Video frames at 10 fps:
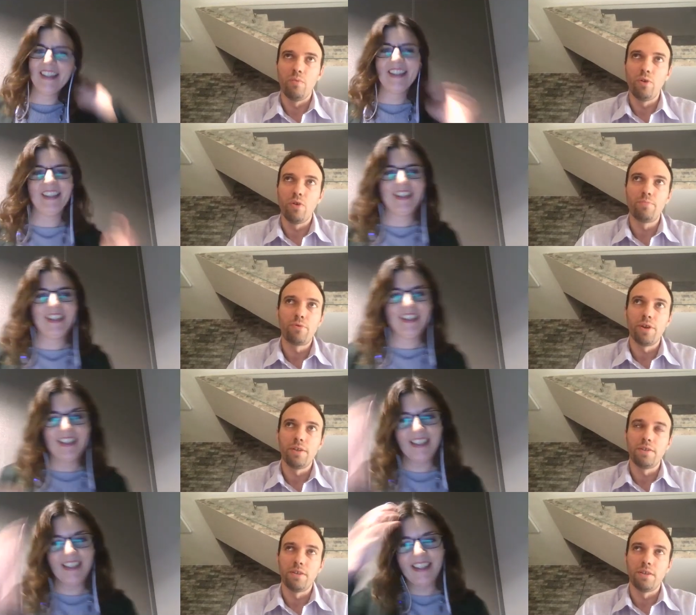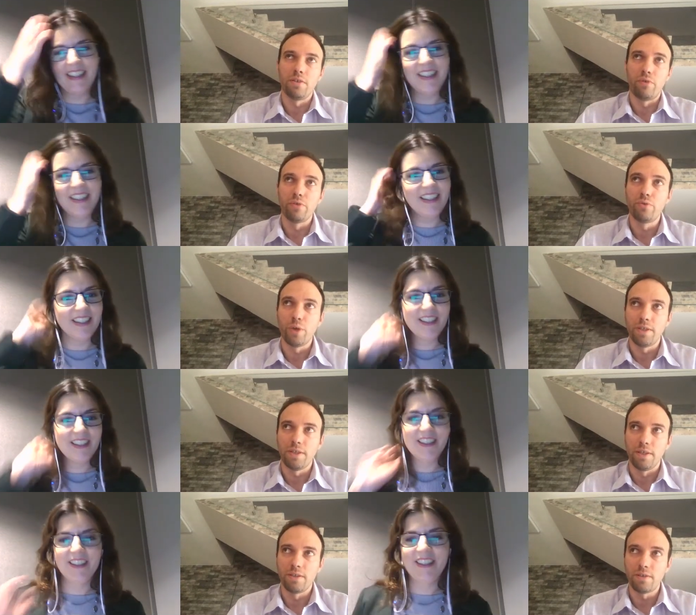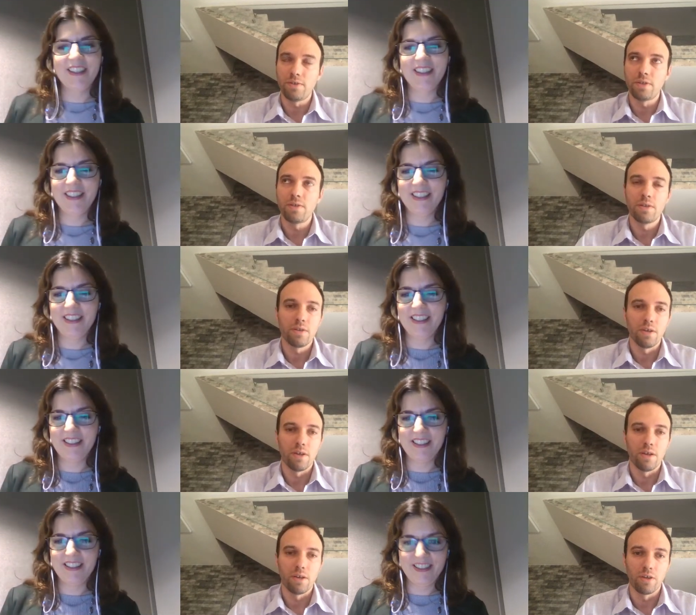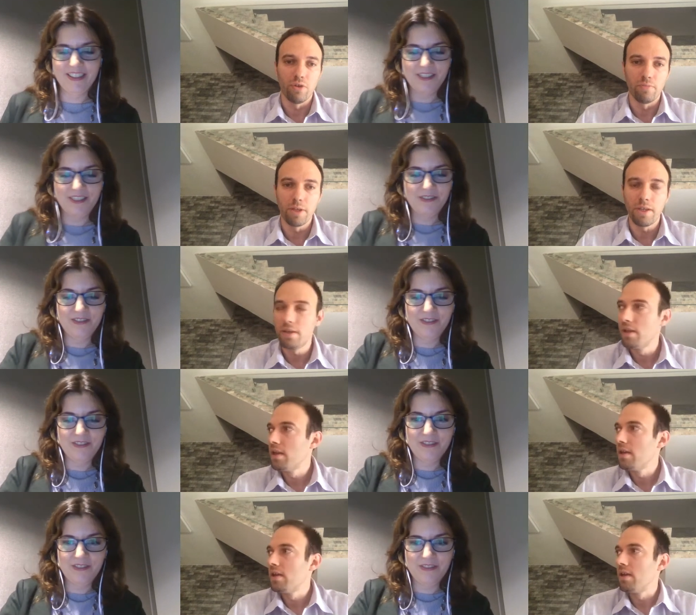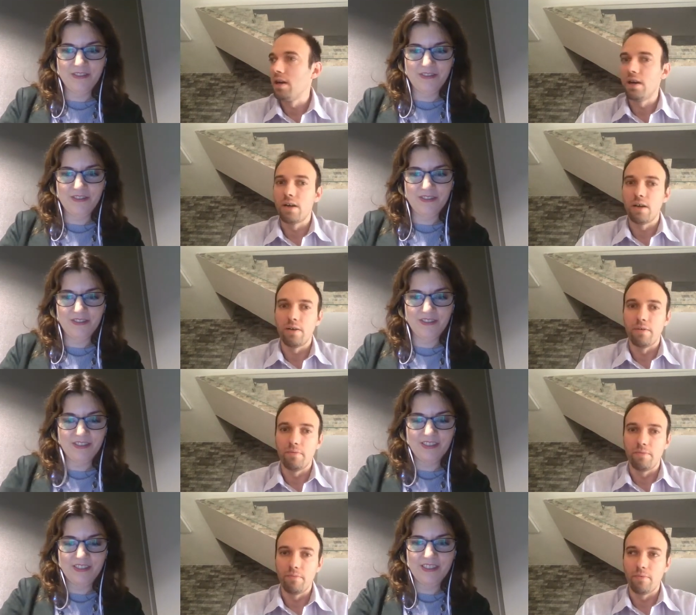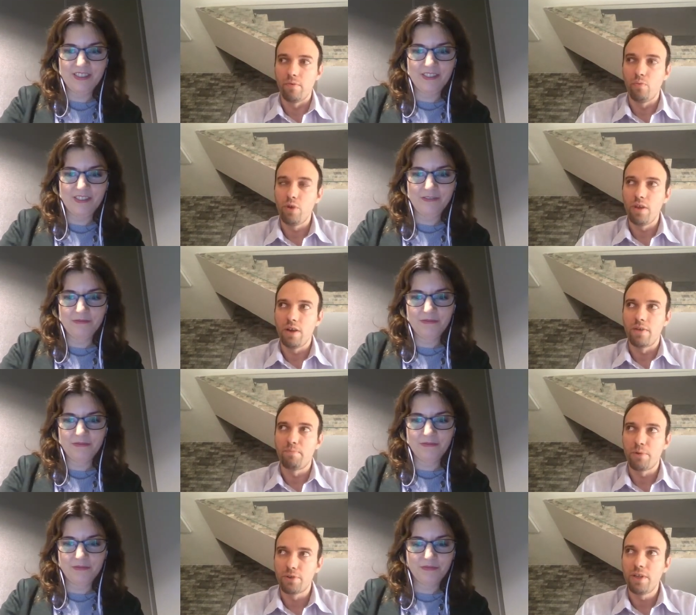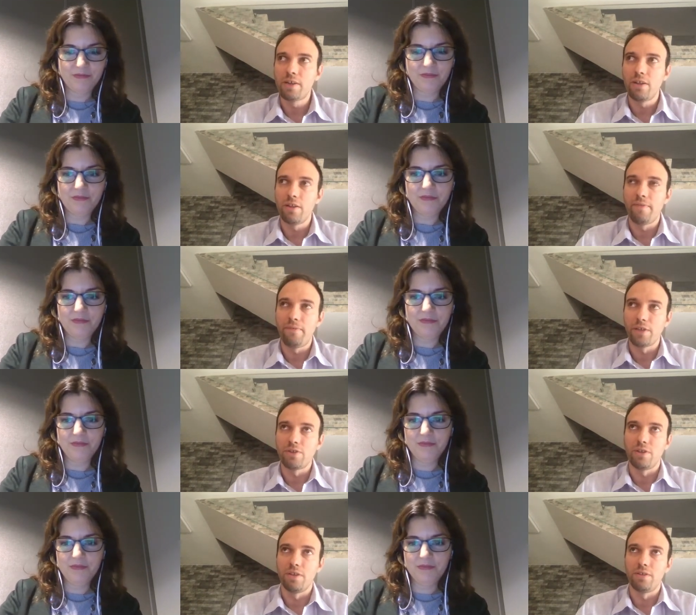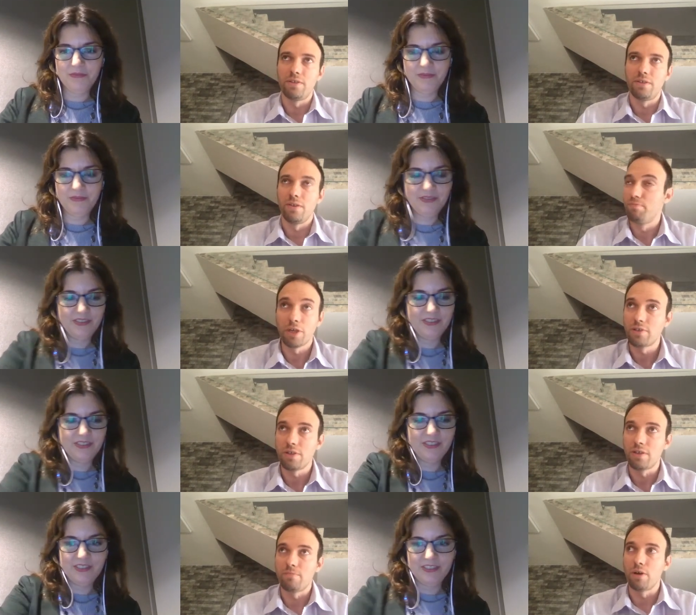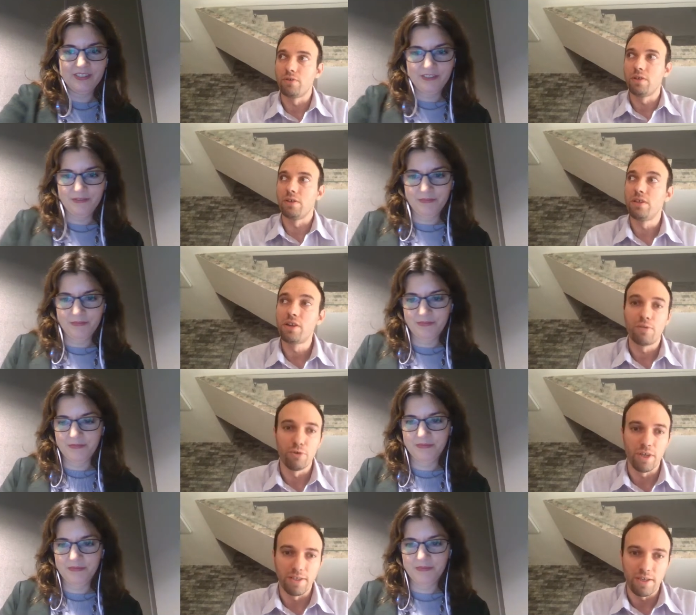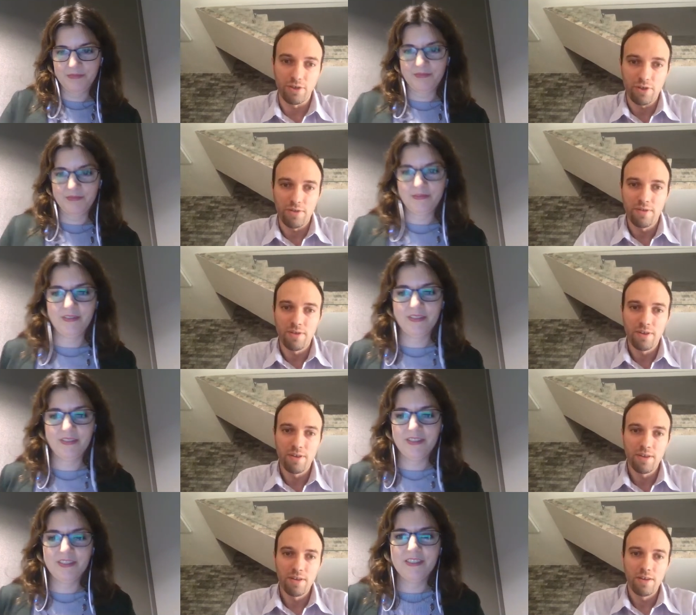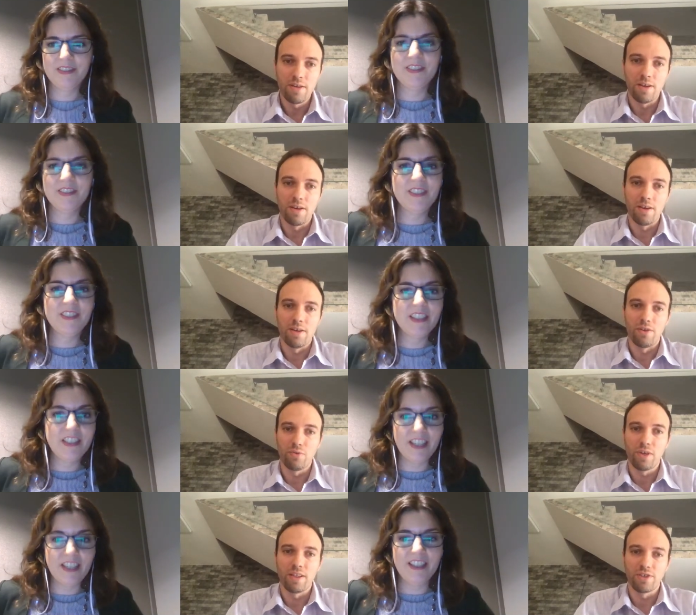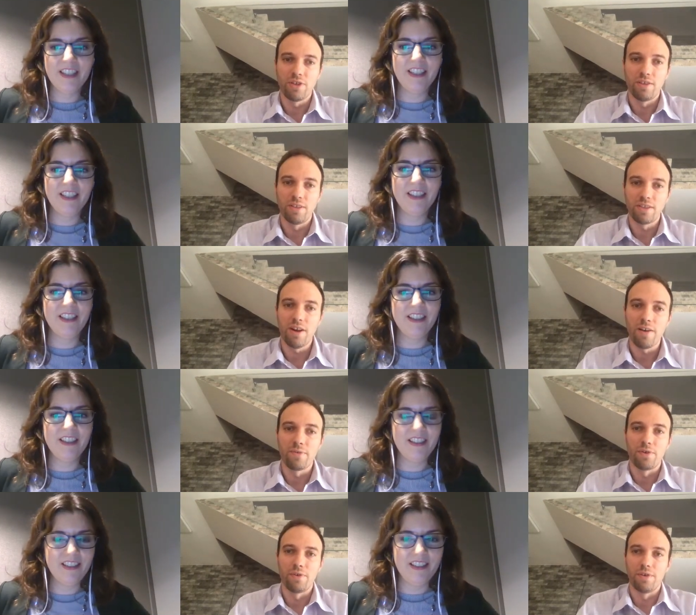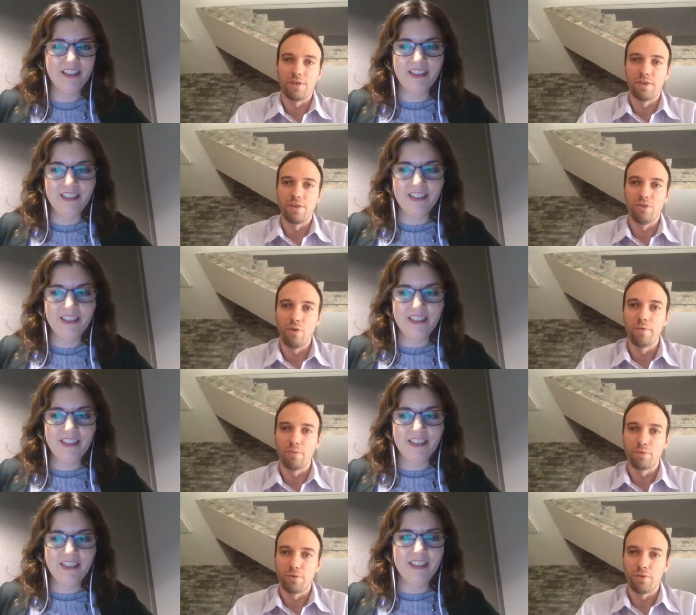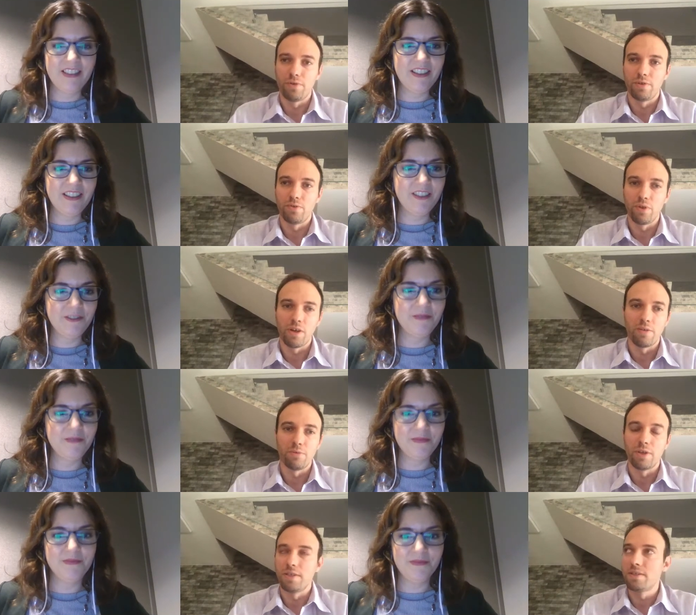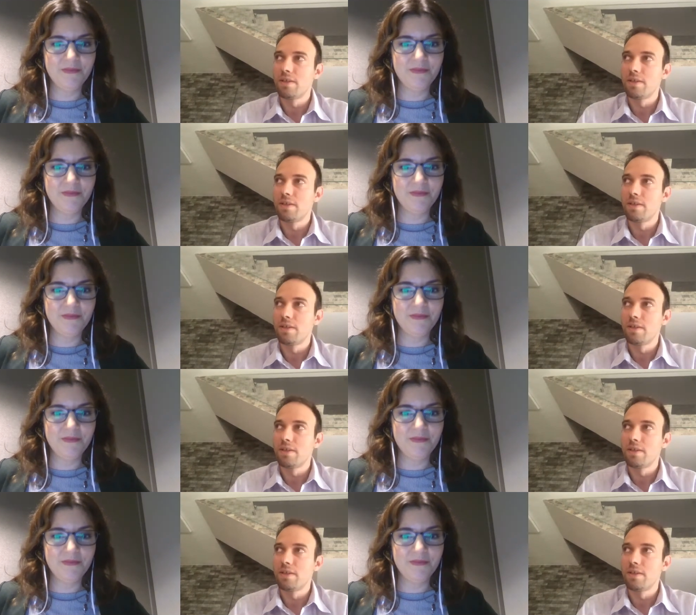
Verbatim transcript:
Speaker 1: we operate in around 20 industries uh, globally. Uh, we are particularly passionate uh, passionate about uh, decarbonization. Uh, you yeah. can actually discover novel opportunities to decarbonize,